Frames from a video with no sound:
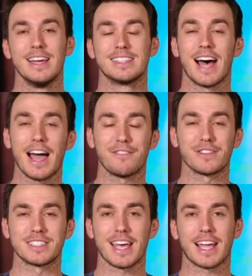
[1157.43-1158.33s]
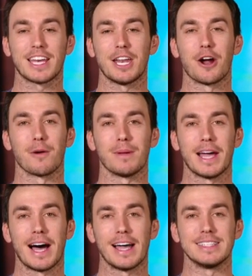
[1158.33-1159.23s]
tied for second in
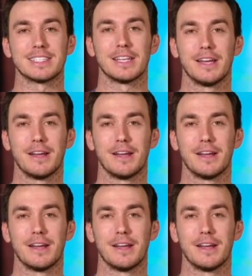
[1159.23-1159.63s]
RBIs.